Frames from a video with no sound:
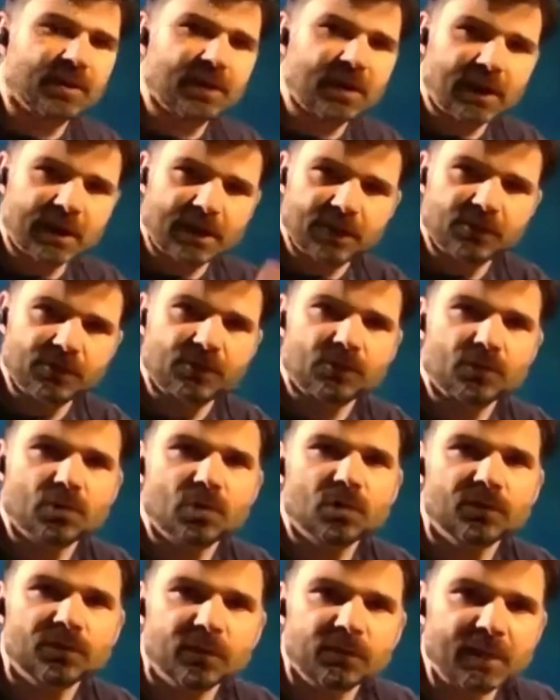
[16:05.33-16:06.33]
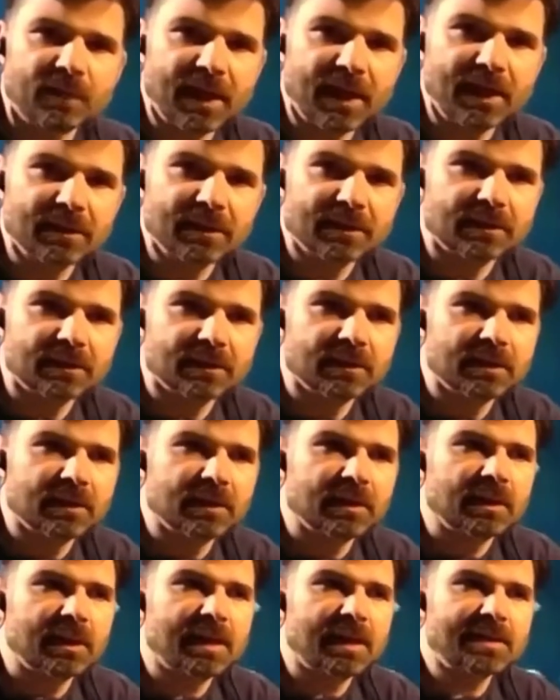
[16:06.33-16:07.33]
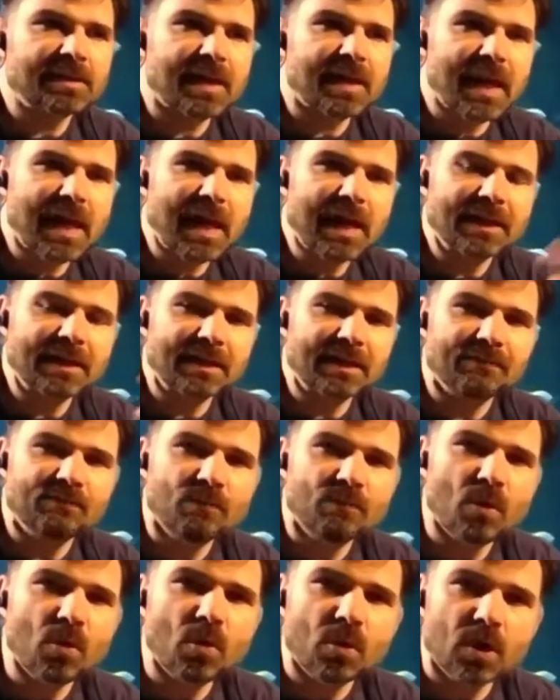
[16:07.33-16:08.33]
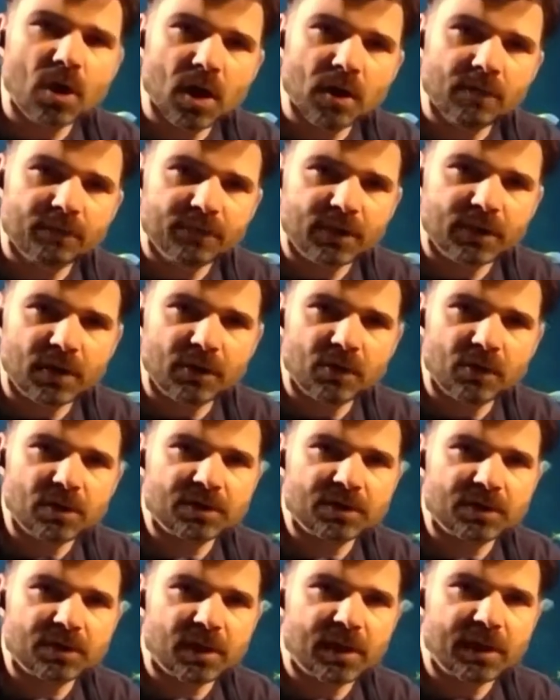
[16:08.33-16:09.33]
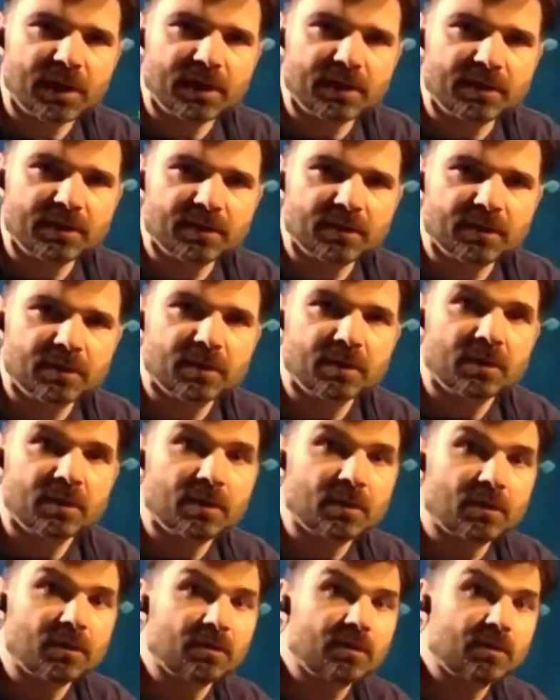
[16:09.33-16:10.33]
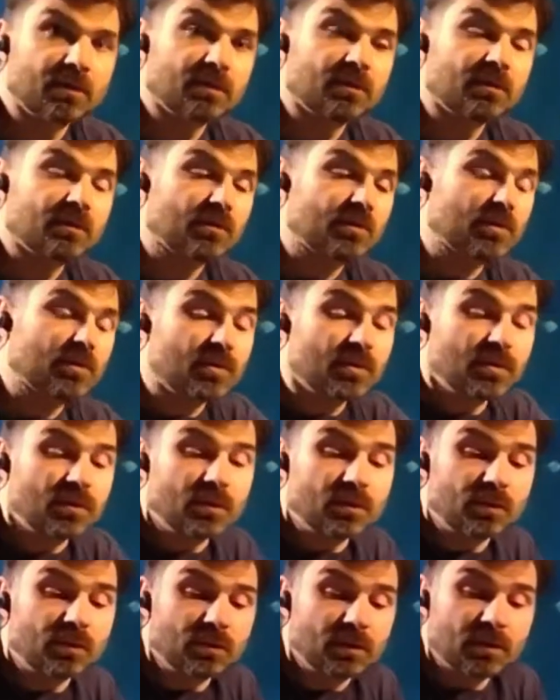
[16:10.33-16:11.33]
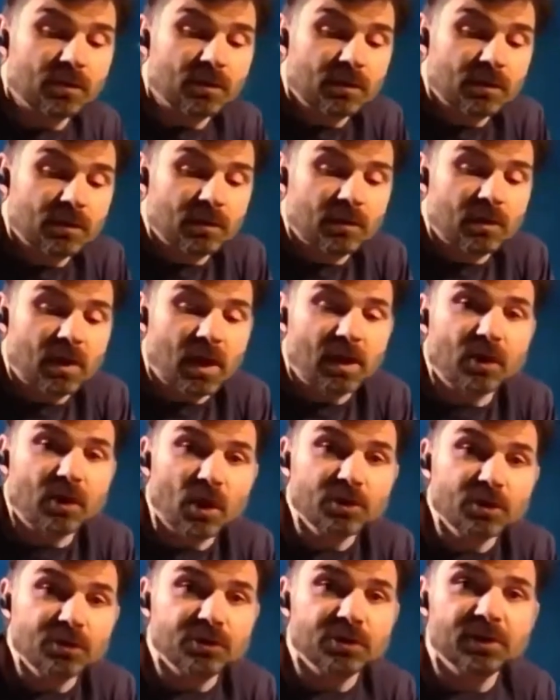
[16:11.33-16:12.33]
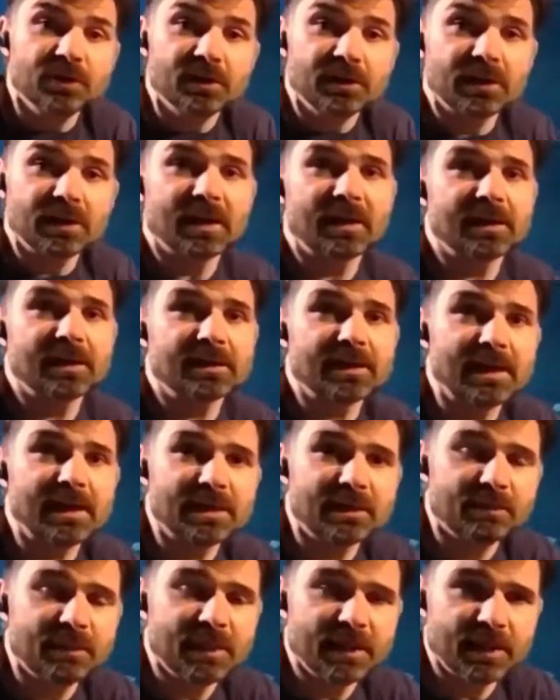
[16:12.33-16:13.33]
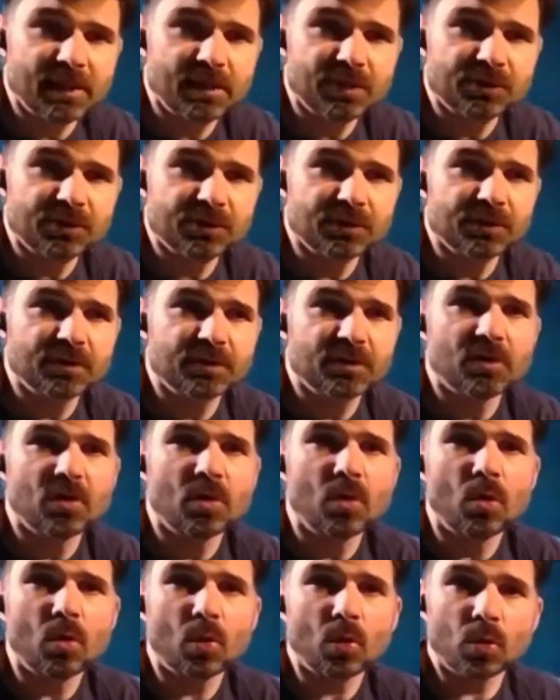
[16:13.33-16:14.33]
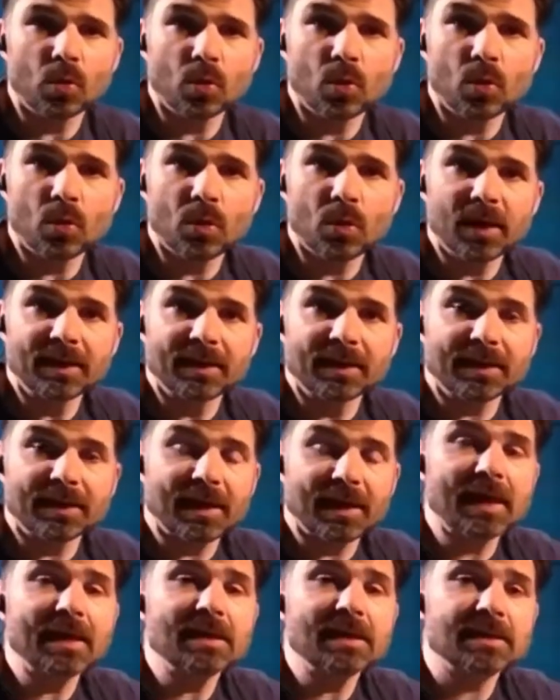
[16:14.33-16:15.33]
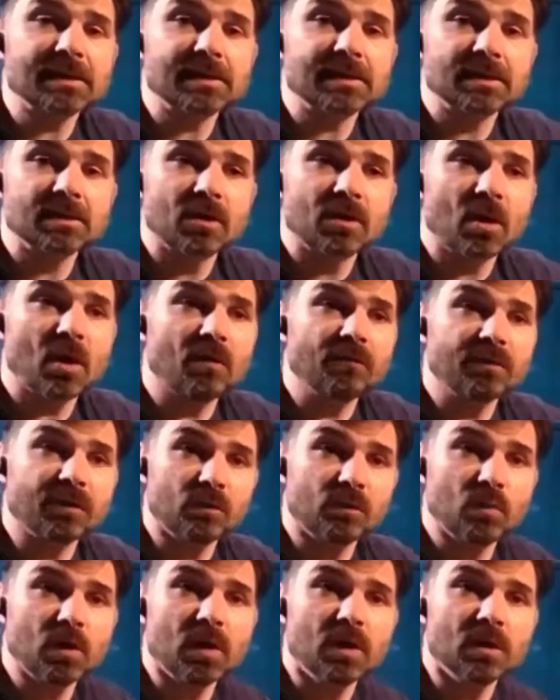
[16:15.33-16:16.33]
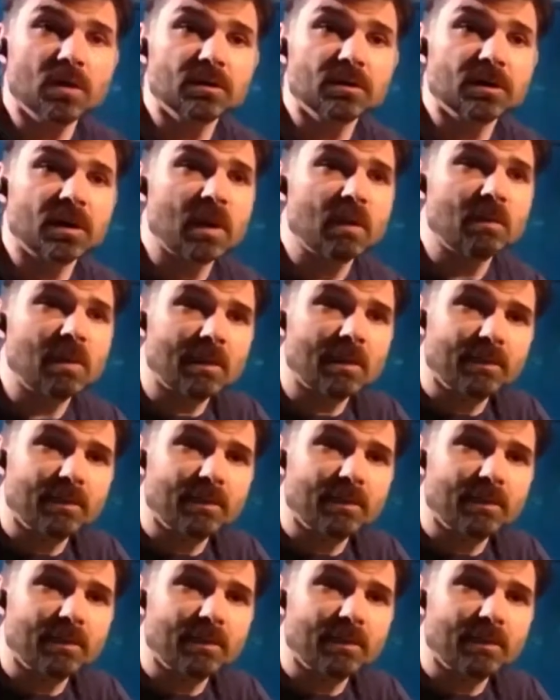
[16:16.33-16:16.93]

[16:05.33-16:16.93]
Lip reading: that I can draw from that is adding more carbon dioxide to an ocean, in this case, a mini ocean, or in the case of the world, by